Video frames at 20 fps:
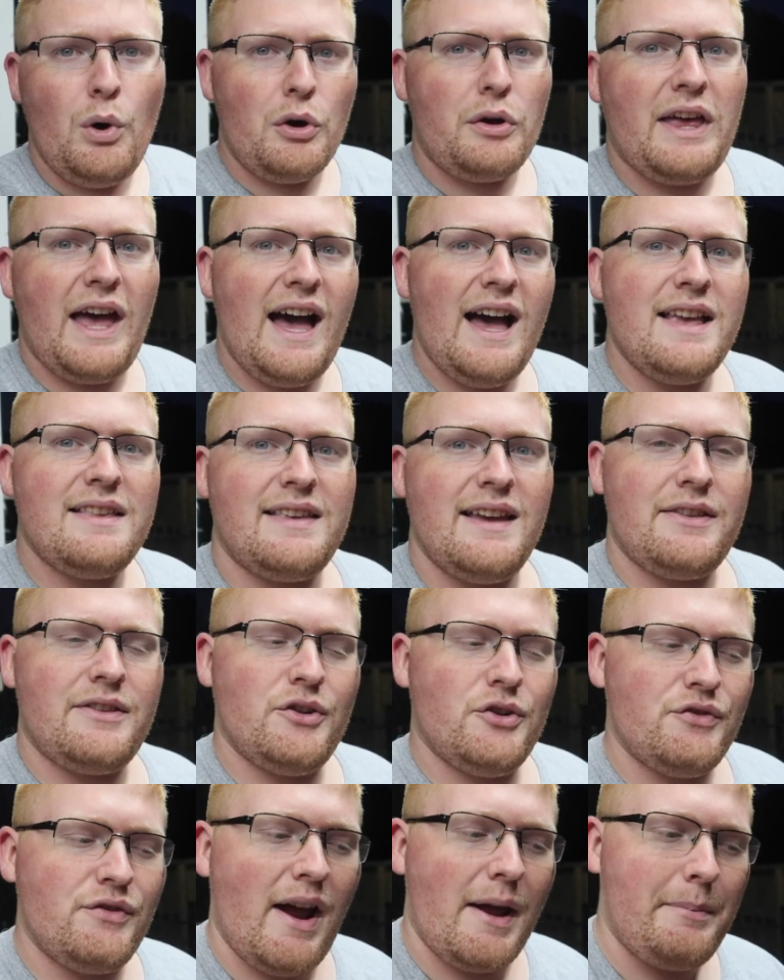Well, guys, that's
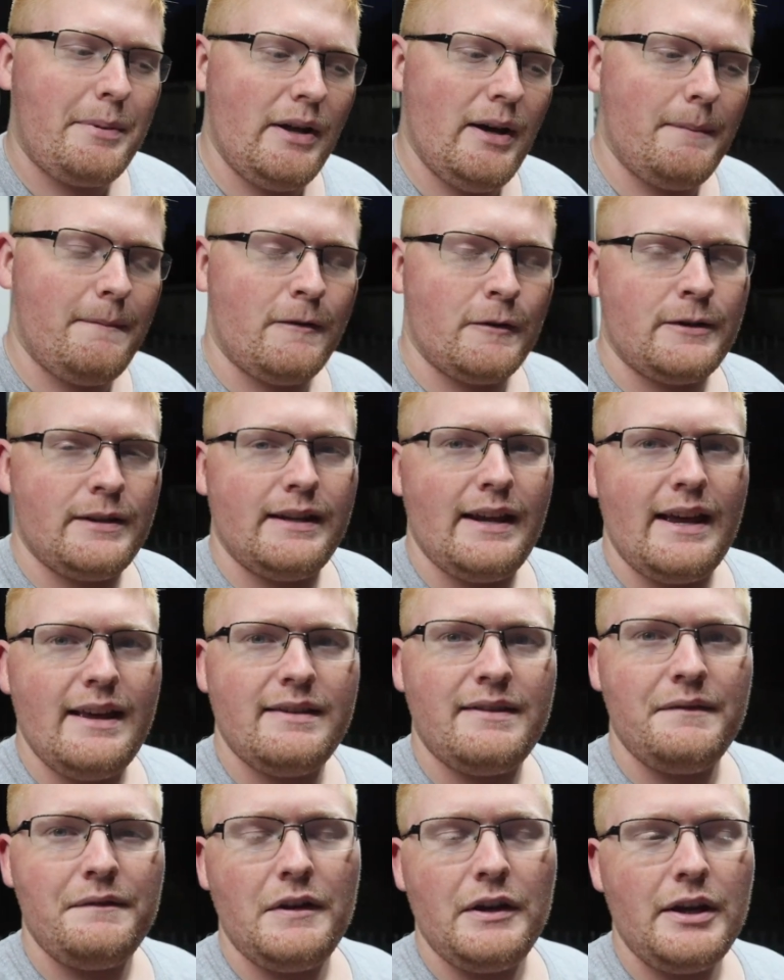going to wrap it up for
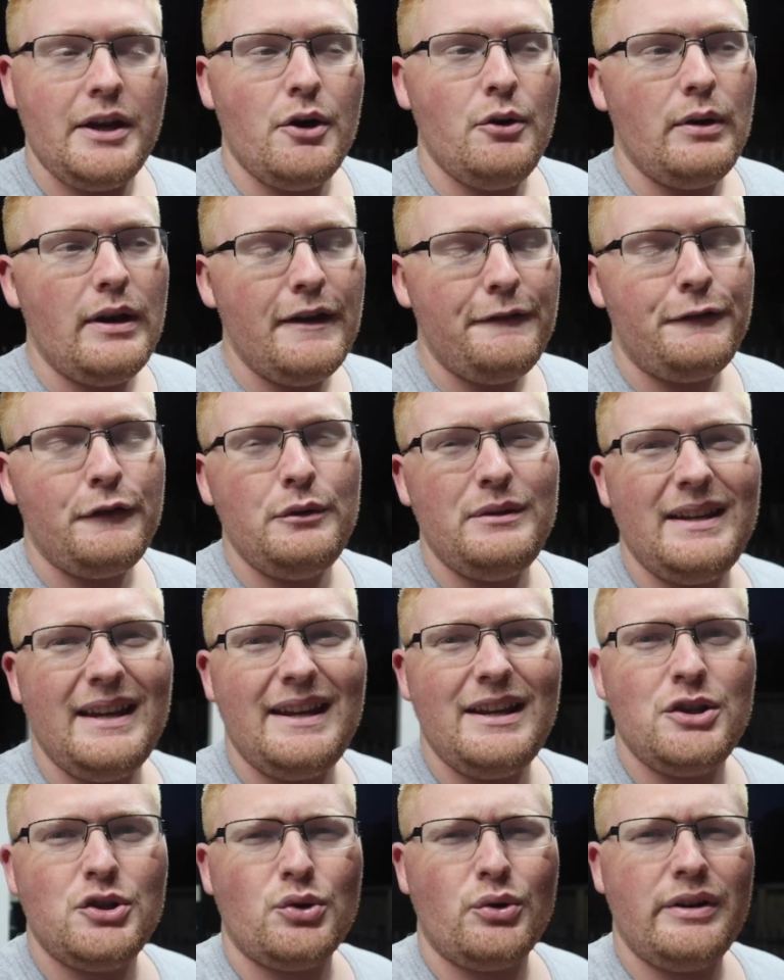today's video. If you did
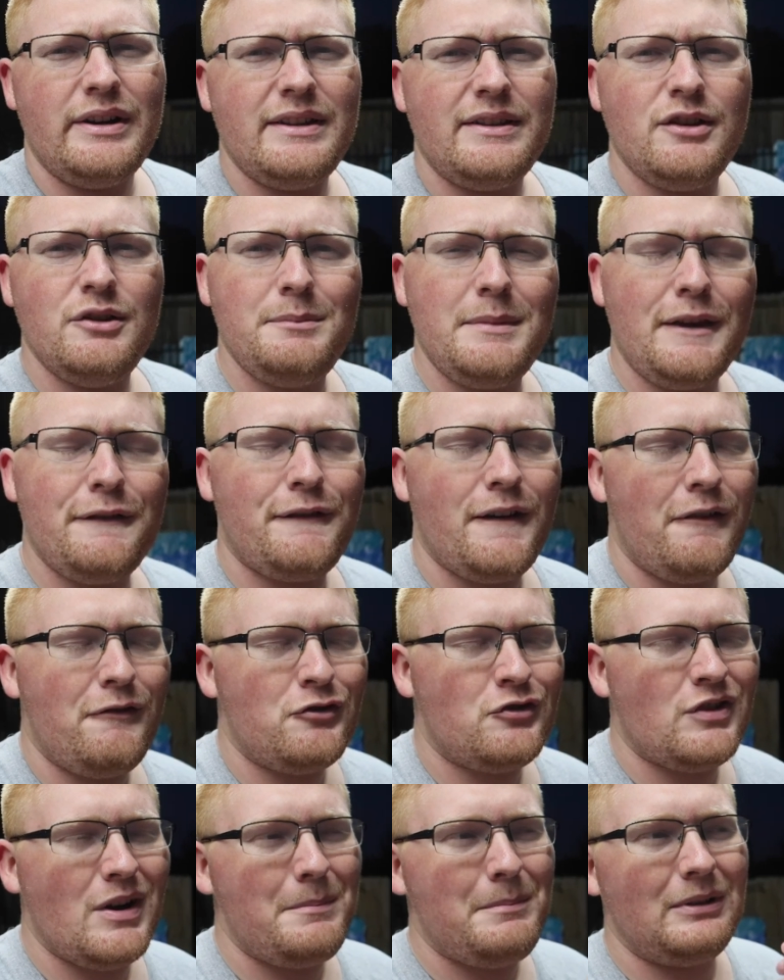enjoy it, do me a favor.
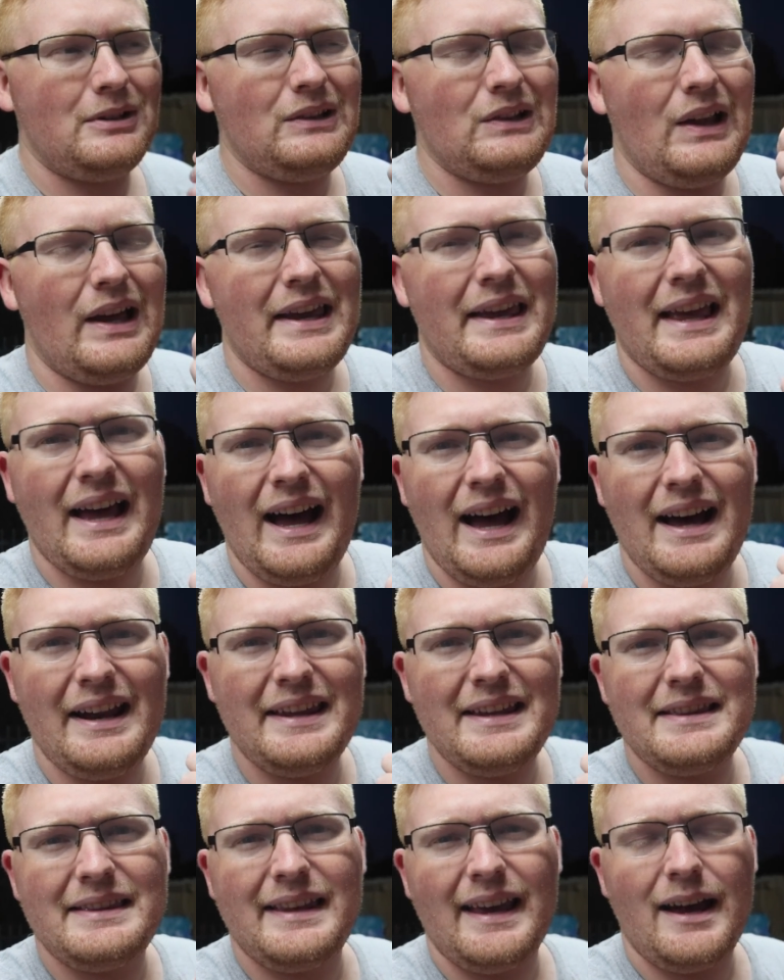Drop a like on
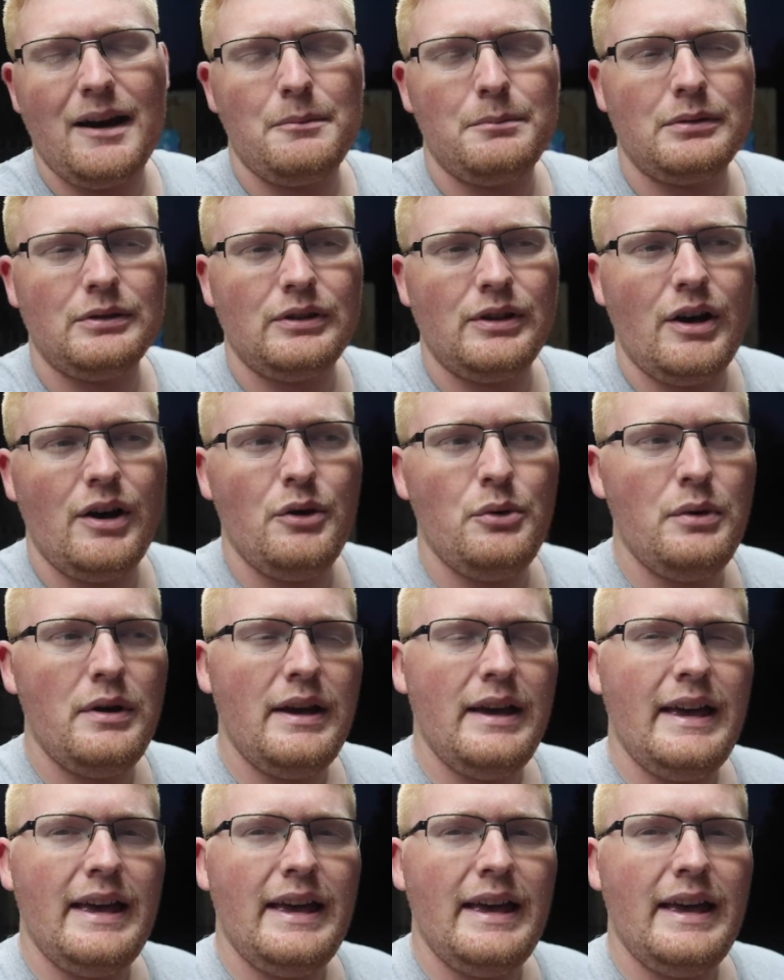it down below.